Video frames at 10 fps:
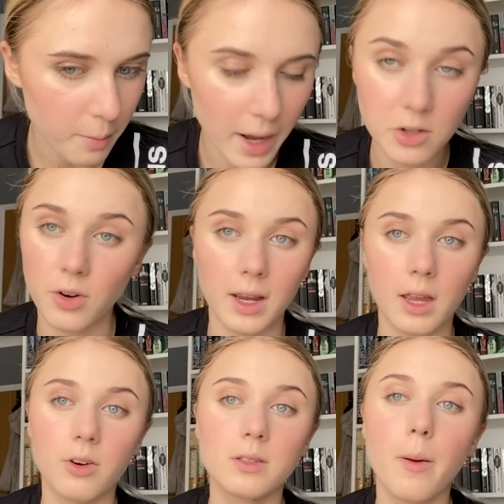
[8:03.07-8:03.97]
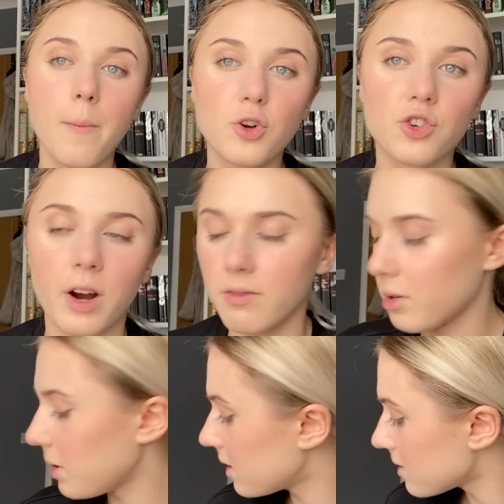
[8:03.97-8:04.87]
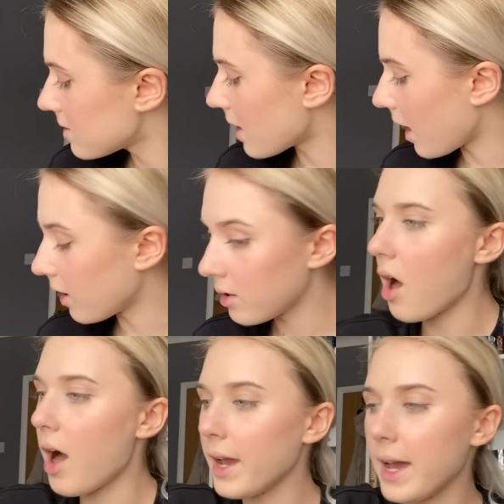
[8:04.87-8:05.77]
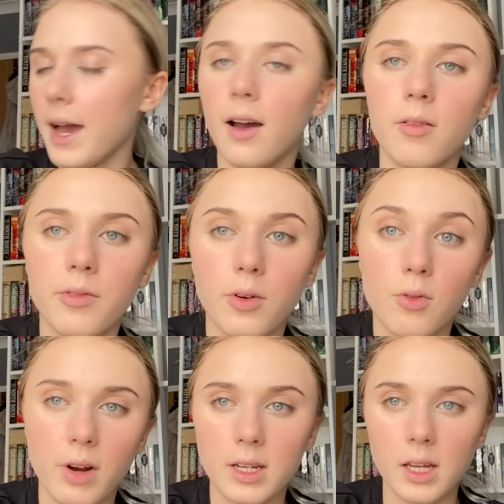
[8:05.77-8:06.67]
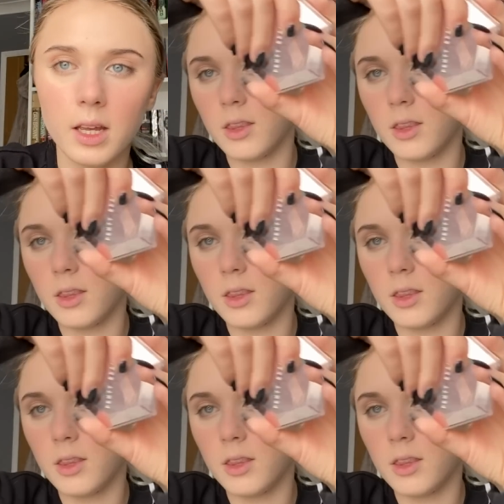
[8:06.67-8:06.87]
patch right here is driving me insane. I have already